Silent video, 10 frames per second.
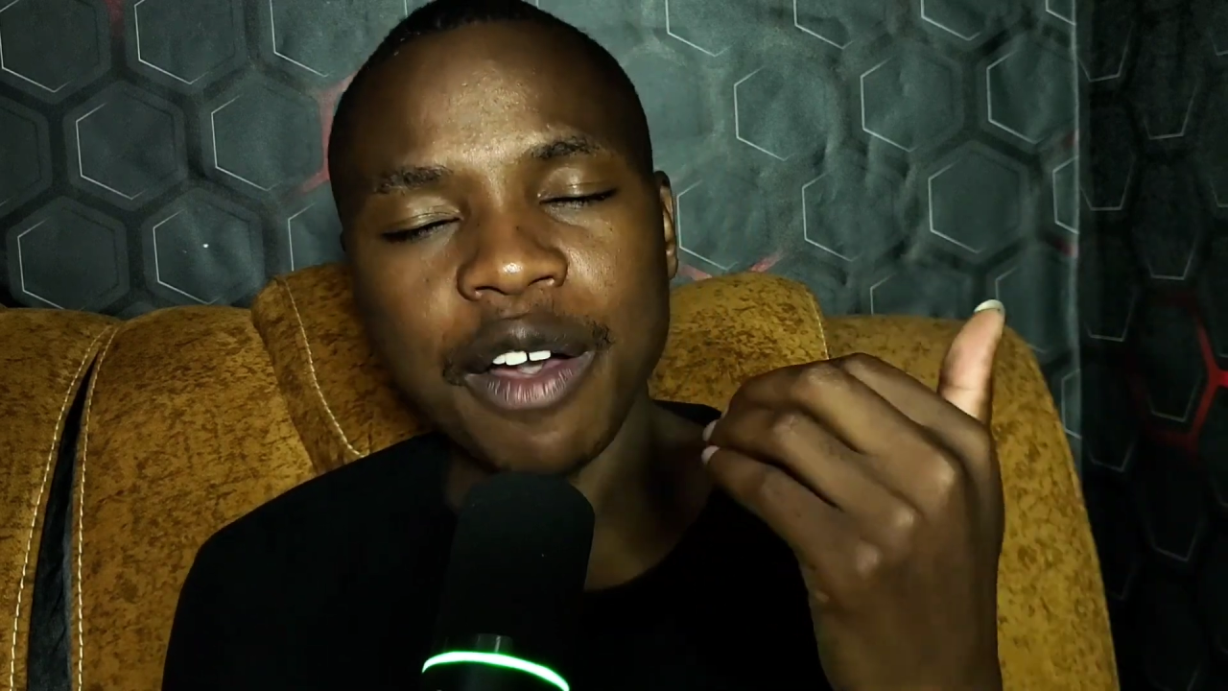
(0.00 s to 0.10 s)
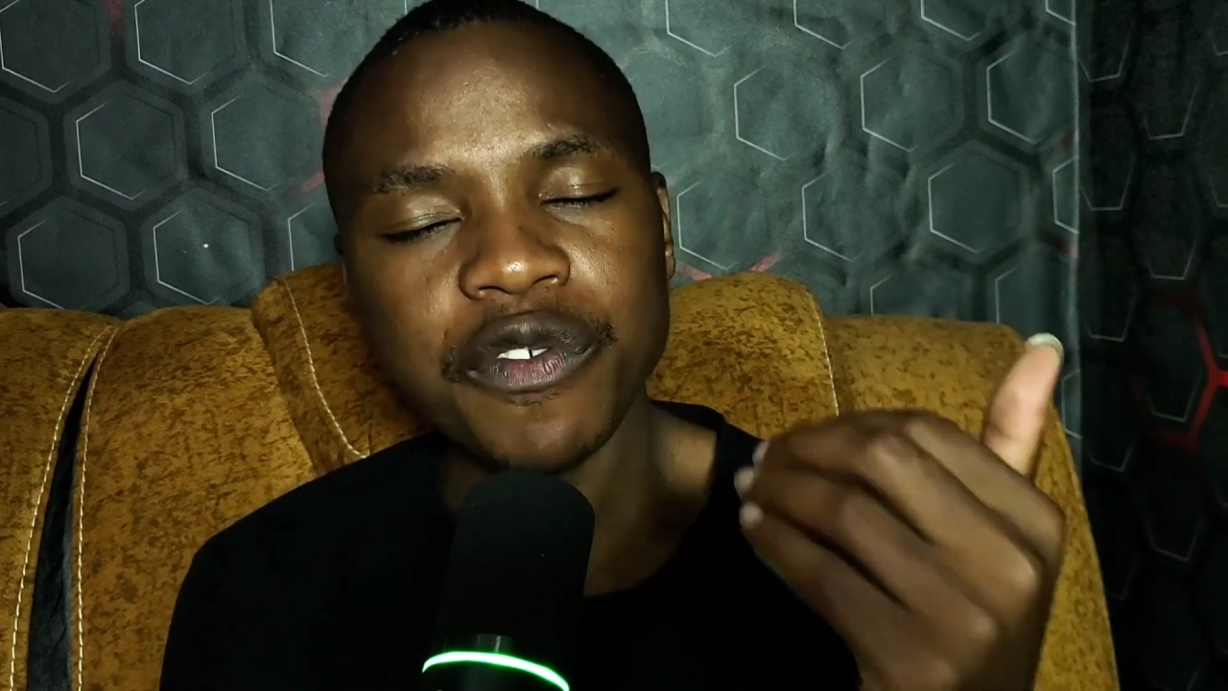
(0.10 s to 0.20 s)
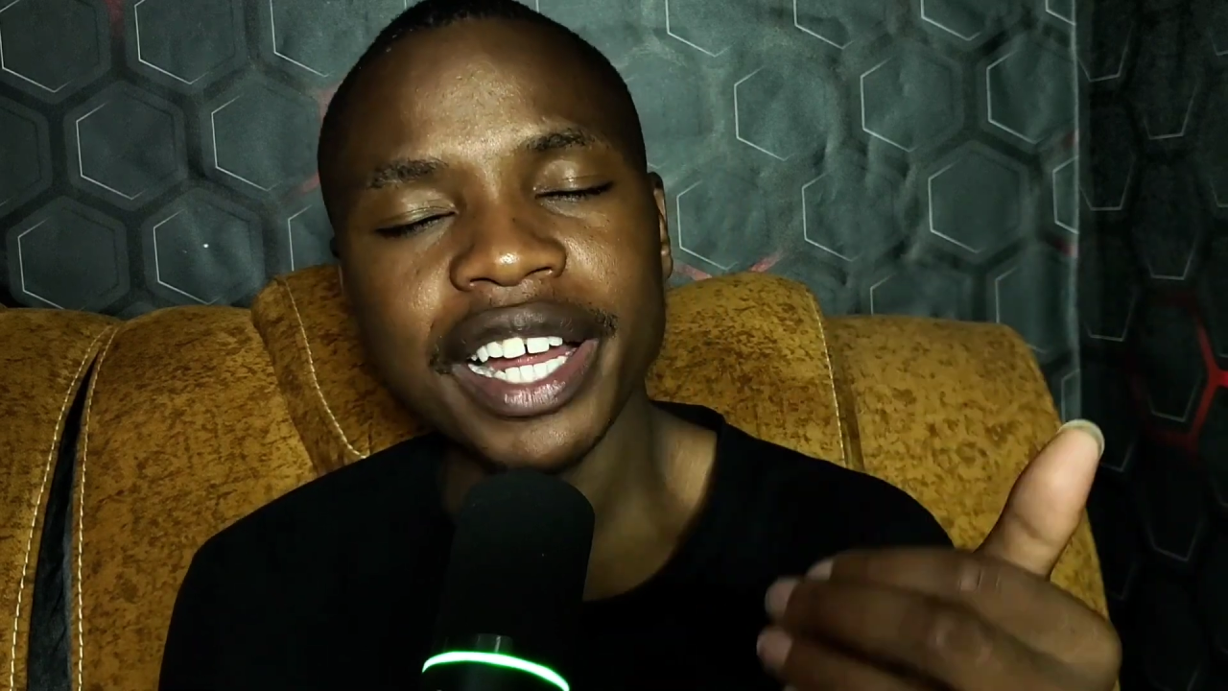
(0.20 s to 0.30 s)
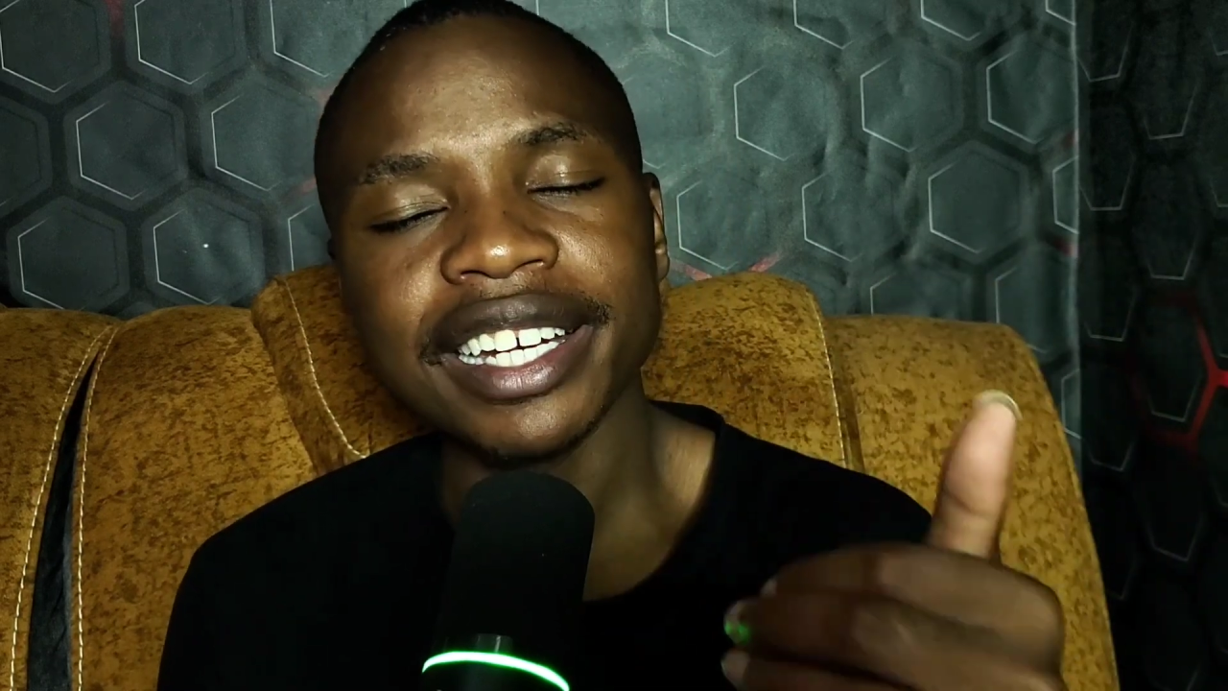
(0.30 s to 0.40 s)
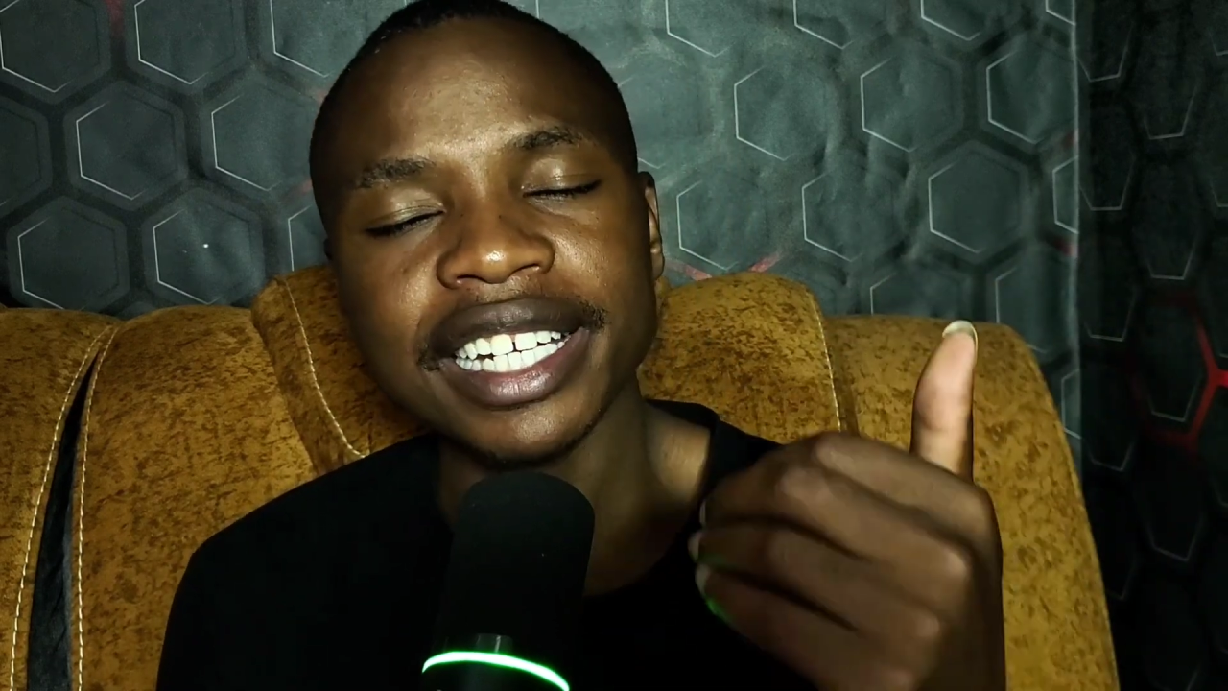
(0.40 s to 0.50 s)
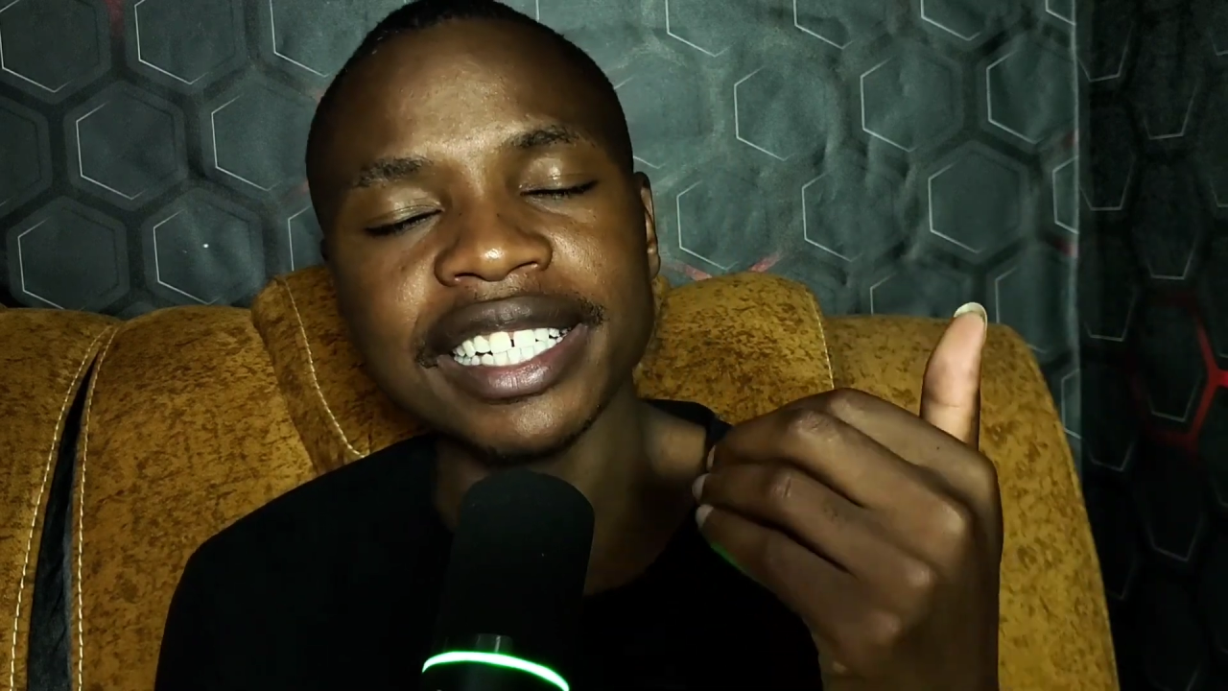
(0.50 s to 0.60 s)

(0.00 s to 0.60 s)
African